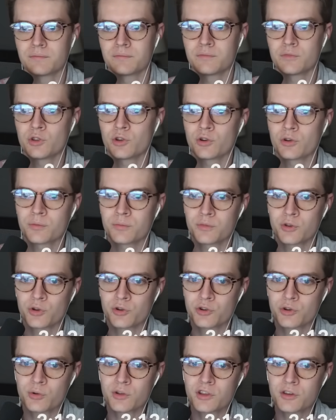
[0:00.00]
You're
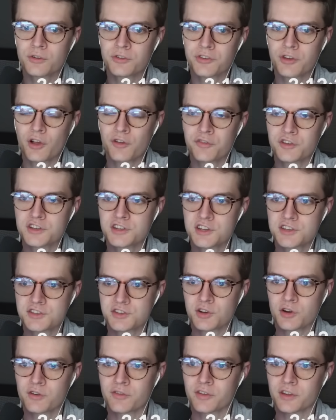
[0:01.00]
doing yourself a
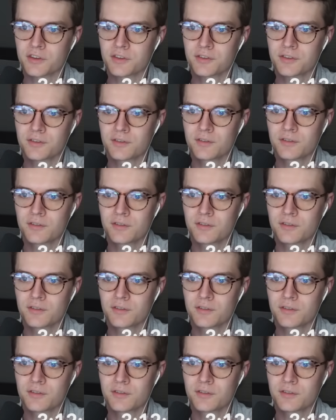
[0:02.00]
disservice.